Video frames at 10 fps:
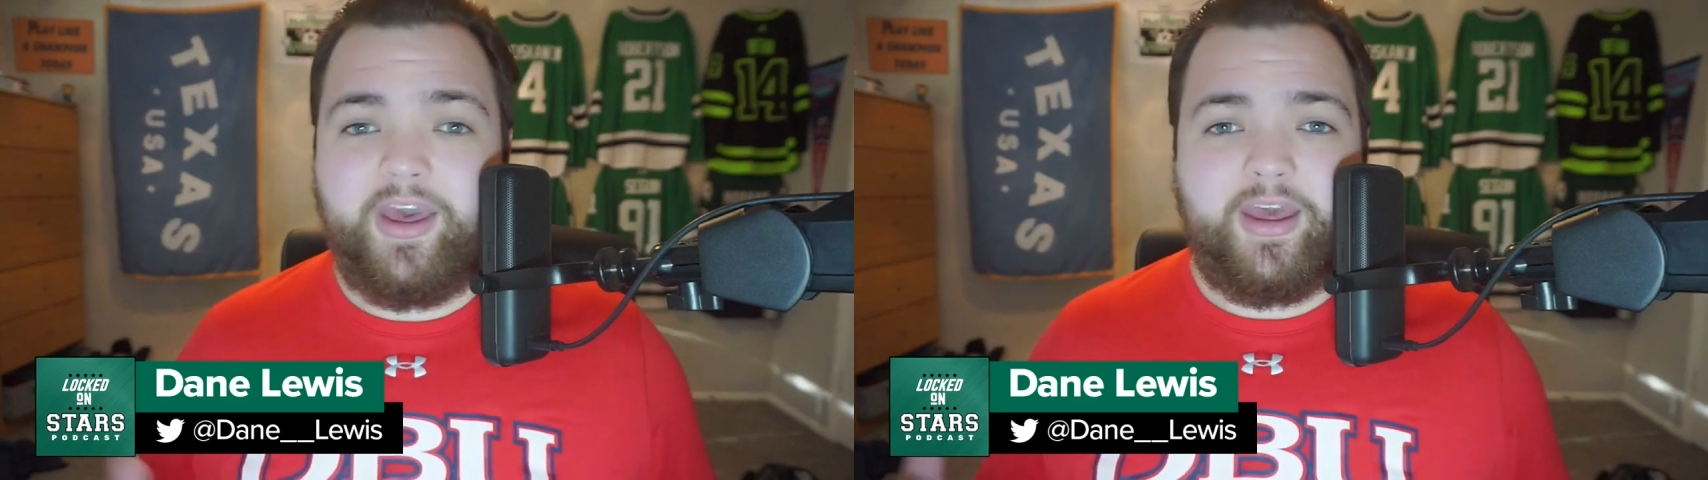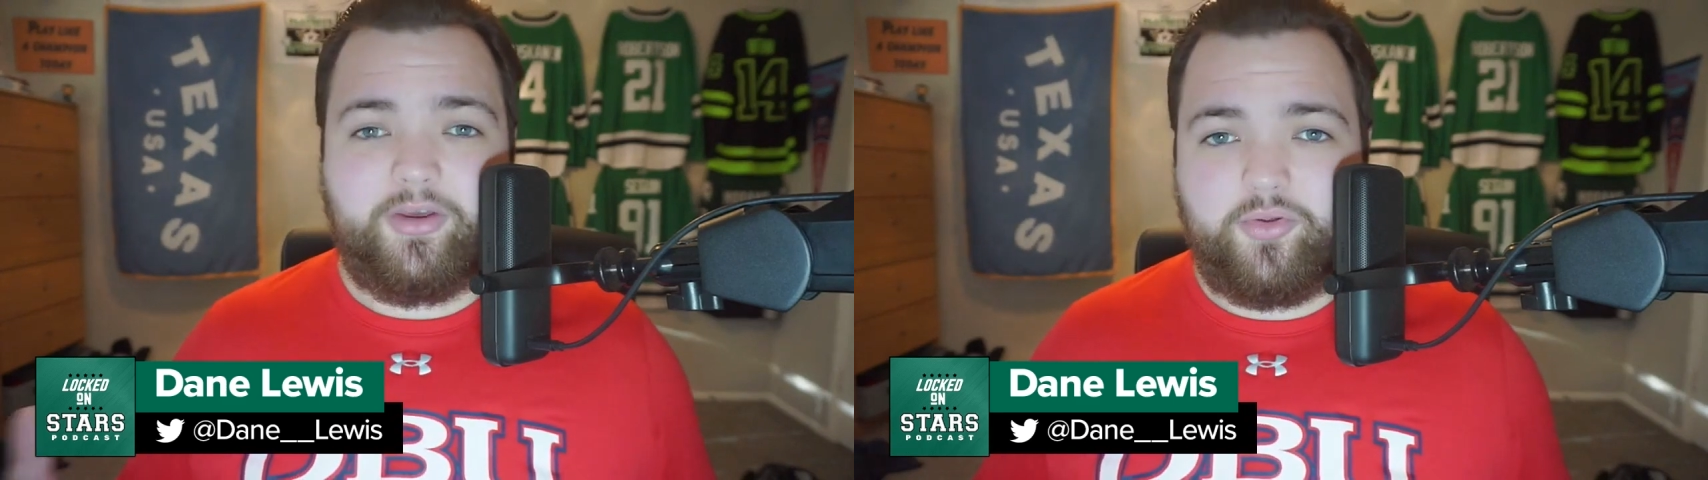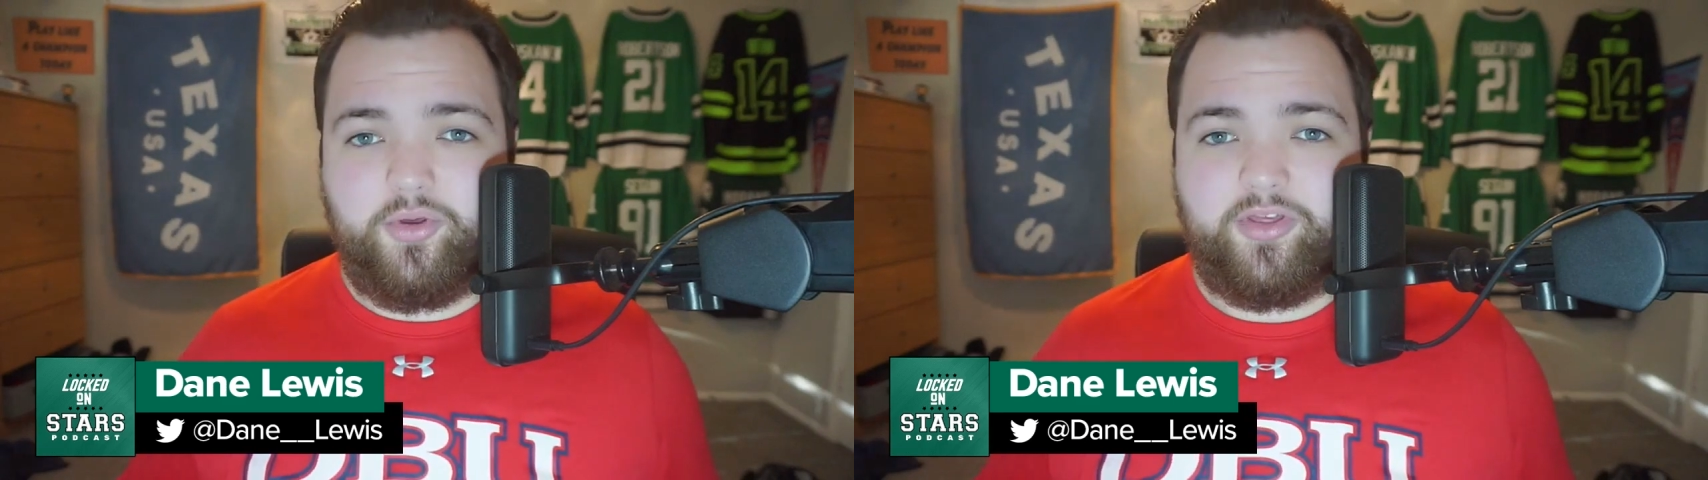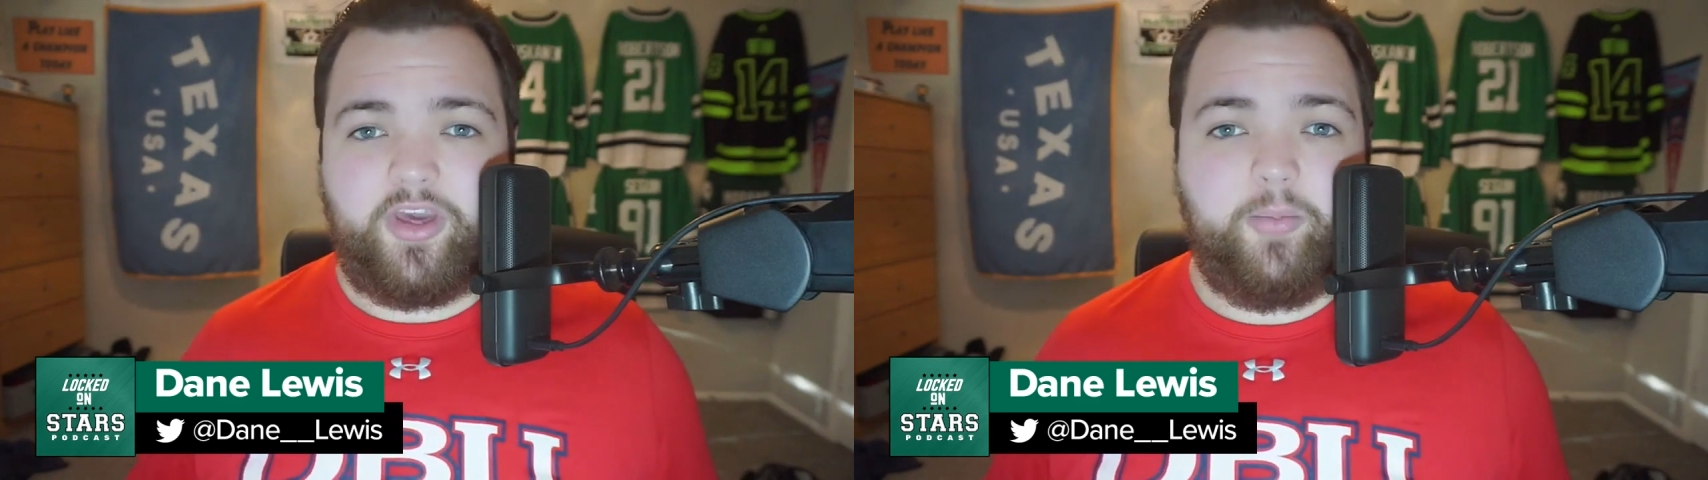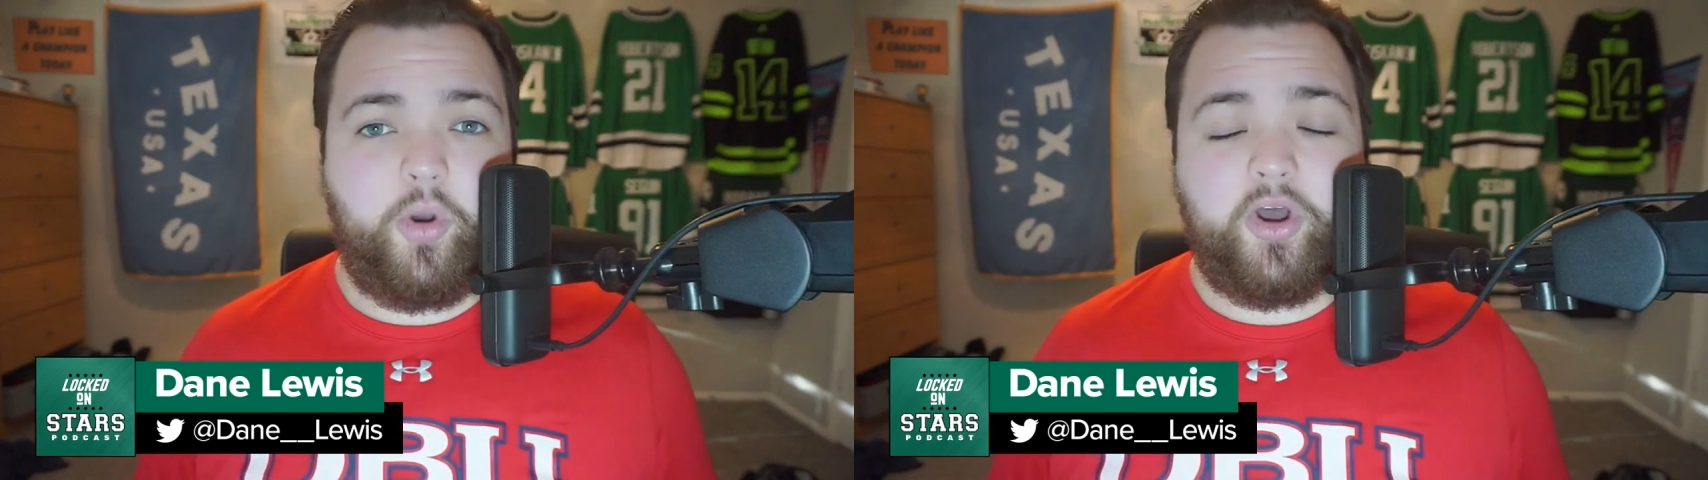including
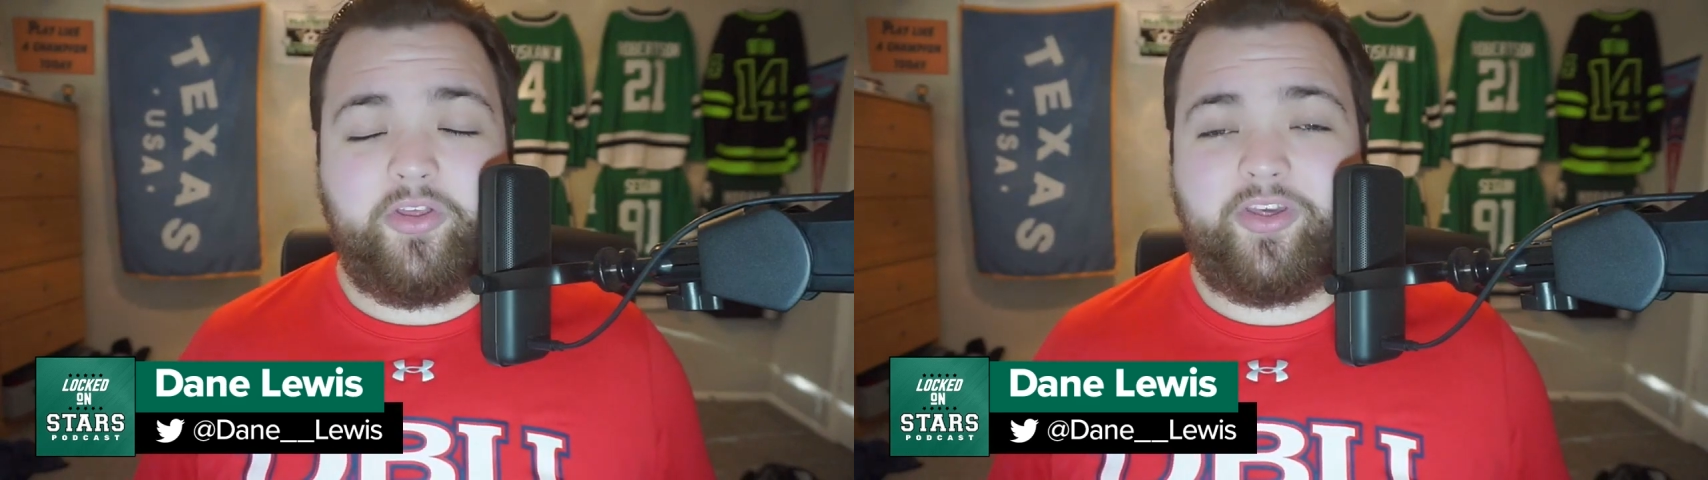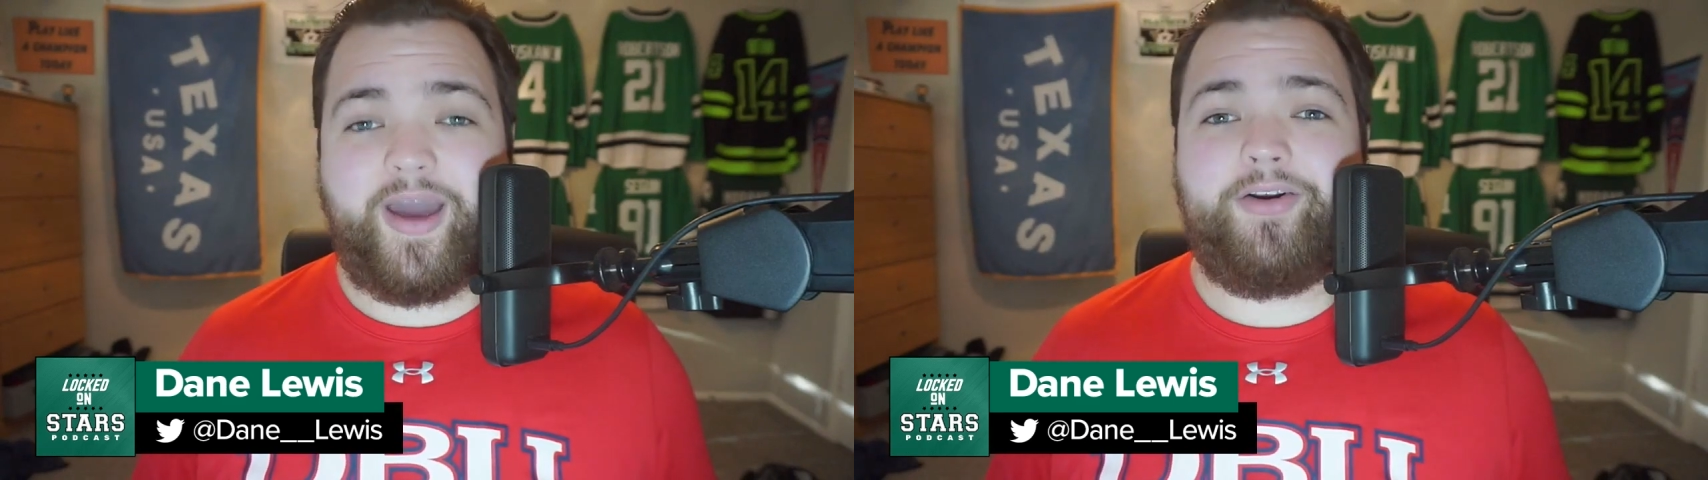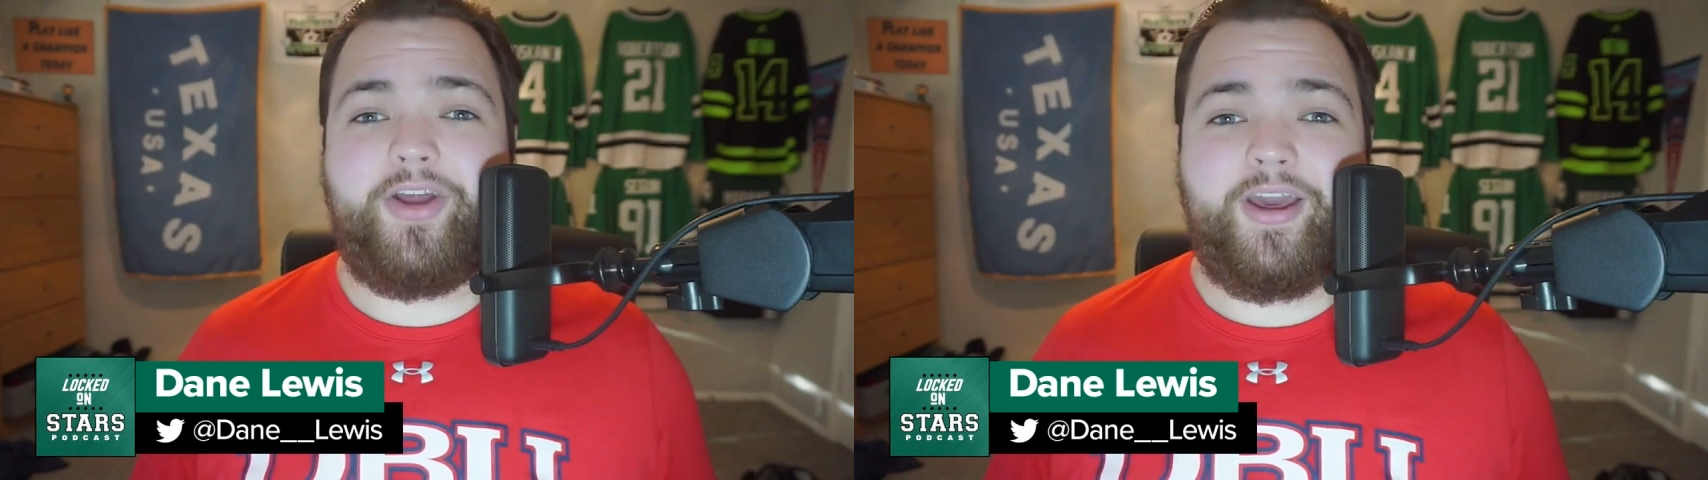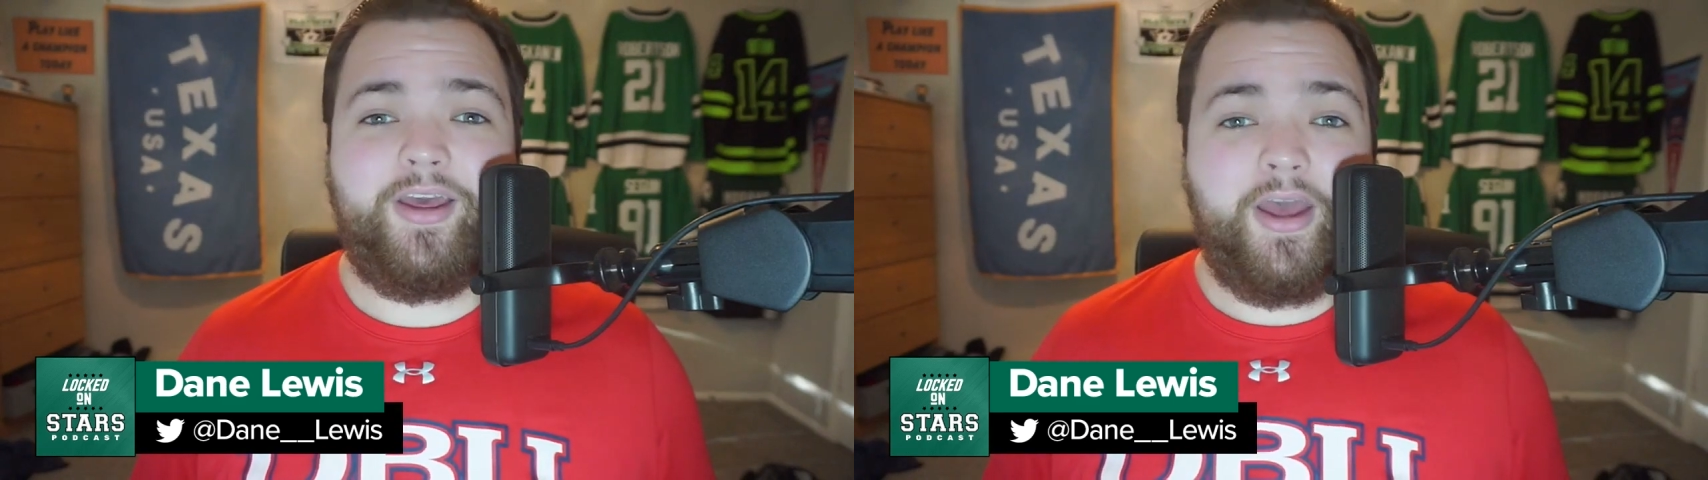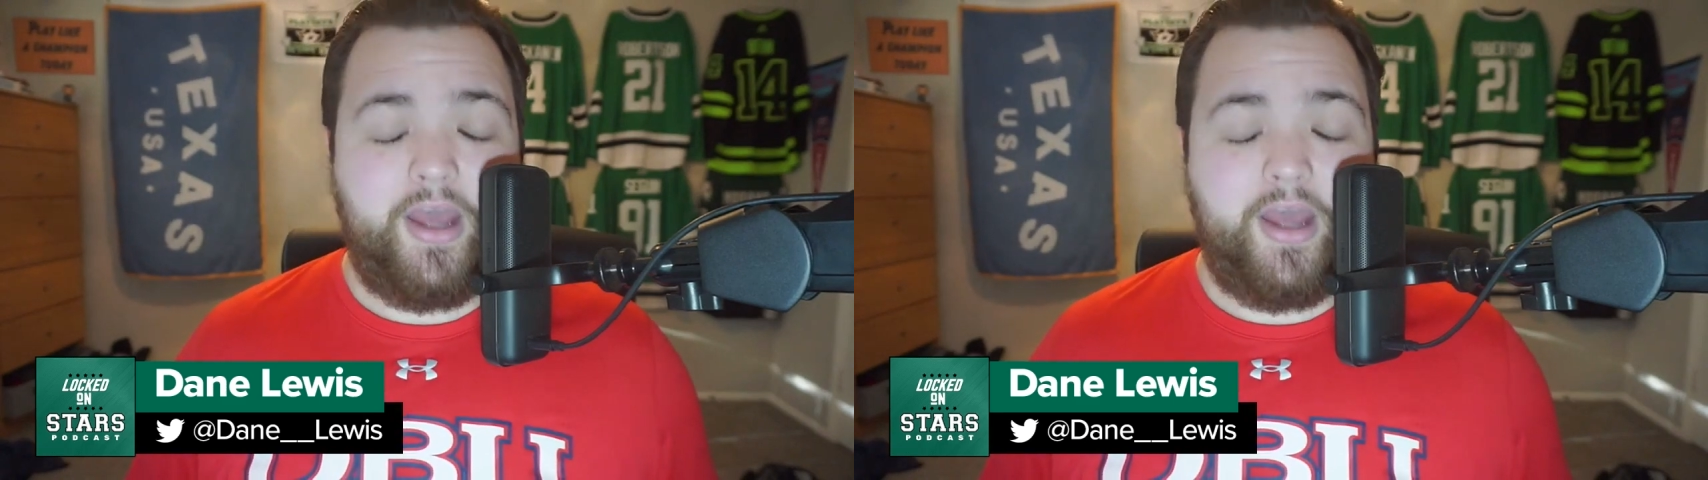Tampa on Saturday